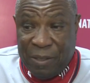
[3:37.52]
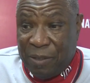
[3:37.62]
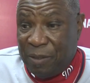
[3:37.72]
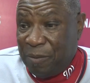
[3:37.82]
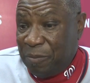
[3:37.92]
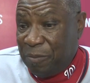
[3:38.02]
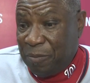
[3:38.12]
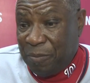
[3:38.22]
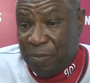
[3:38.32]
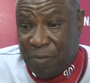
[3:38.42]

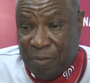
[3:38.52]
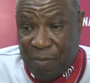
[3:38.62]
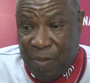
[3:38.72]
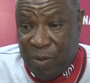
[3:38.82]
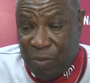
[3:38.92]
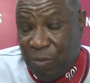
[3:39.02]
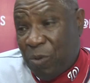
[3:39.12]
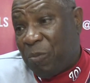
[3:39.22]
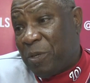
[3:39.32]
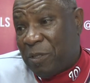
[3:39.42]
you know,
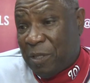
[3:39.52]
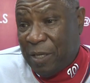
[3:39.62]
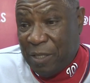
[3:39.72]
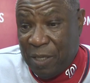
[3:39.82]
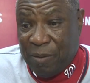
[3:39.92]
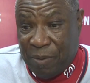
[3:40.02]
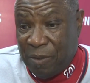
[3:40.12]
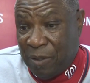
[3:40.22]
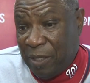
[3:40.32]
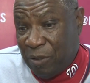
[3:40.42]
bullpens like them,
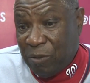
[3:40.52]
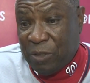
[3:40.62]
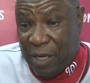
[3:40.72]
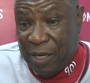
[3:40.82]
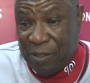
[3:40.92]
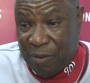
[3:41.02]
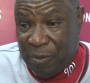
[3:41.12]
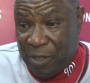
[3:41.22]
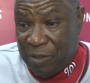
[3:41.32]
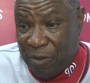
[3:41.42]
like those guys,
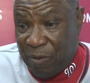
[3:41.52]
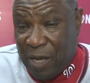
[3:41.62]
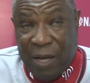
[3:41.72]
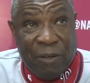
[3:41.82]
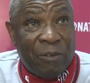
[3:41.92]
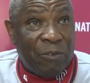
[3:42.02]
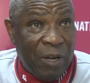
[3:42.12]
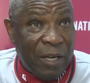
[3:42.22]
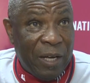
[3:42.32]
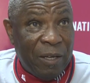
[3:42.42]
because they rely on the
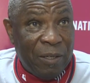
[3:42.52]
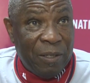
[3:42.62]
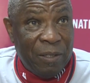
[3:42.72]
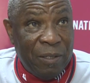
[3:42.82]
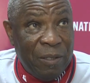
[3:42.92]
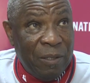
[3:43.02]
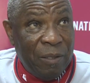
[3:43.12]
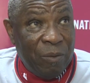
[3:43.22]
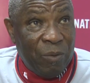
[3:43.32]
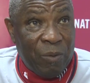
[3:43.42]
strikeout,
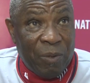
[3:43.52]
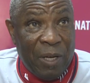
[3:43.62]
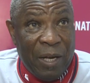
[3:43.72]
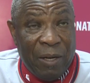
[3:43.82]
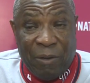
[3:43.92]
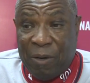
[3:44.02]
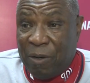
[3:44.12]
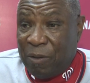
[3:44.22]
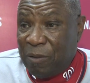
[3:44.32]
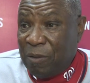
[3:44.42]
and we rely on
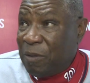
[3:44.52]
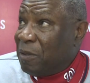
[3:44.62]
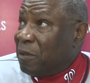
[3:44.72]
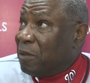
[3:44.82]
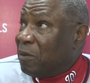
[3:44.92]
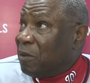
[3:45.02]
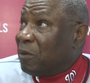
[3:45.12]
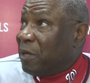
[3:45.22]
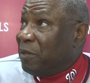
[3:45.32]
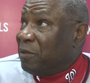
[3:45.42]
our, you know,
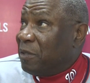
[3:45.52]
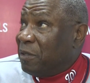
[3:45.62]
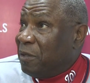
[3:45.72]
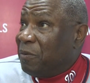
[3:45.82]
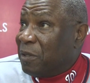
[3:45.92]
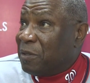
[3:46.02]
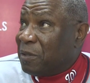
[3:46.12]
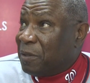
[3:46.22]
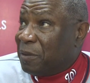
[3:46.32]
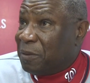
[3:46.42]
location and
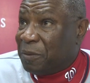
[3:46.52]
defense.